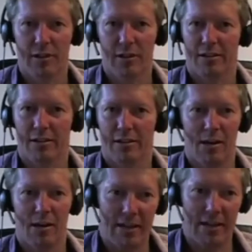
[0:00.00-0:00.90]
coming
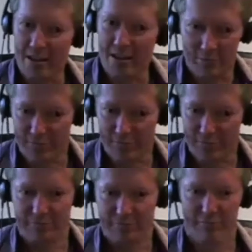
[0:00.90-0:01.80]
out of,
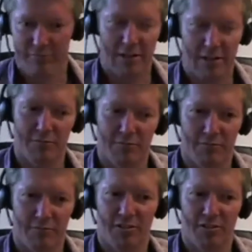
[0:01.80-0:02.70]

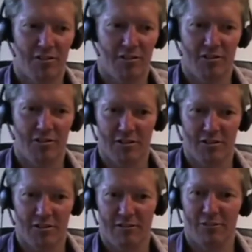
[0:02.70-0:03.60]
research
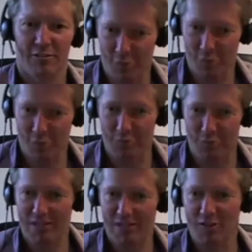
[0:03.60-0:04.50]
at
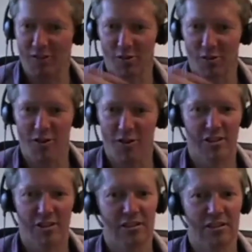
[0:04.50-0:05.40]
Western
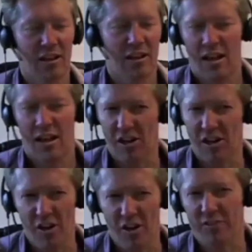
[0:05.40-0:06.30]
universities, a
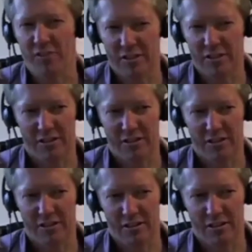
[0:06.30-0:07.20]
lot of it
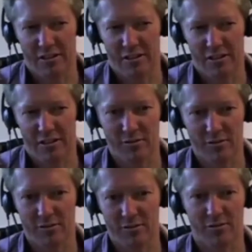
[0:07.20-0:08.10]
is
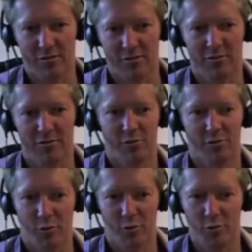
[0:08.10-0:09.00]
still
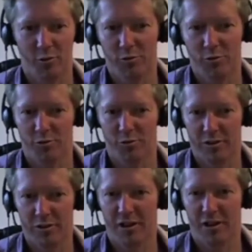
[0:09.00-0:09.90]
true to
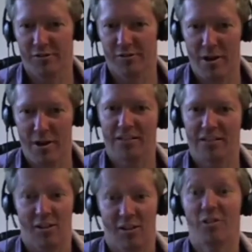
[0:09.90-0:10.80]
its kind of monastic
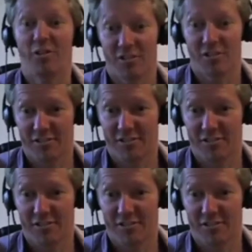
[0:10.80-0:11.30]
origins.